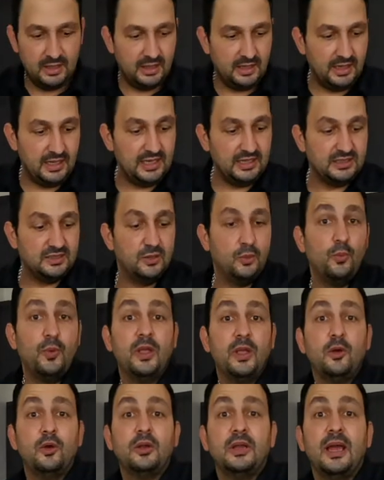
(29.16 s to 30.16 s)
is we're
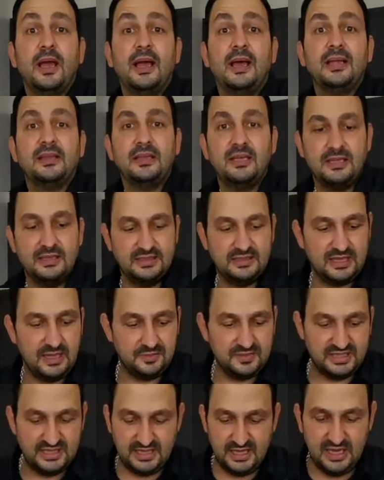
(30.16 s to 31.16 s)
gonna add some
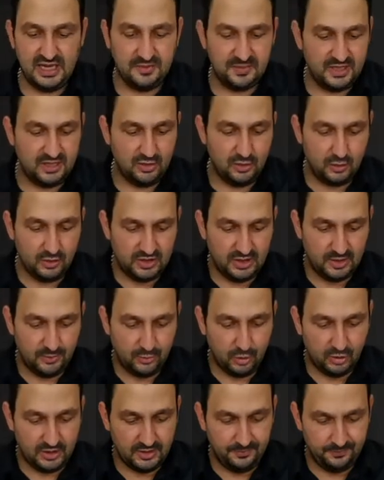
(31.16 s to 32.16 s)
cinnamon on the
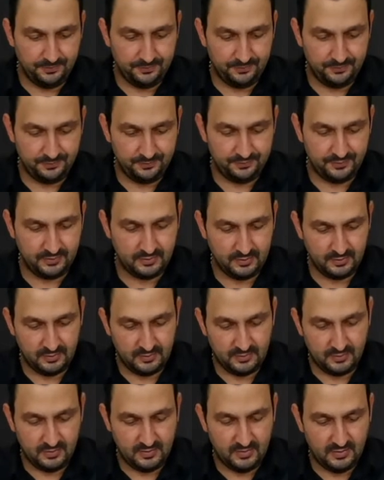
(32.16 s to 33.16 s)
bottom.
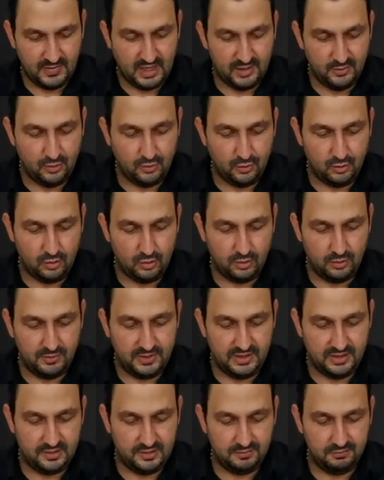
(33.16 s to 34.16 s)
I will go with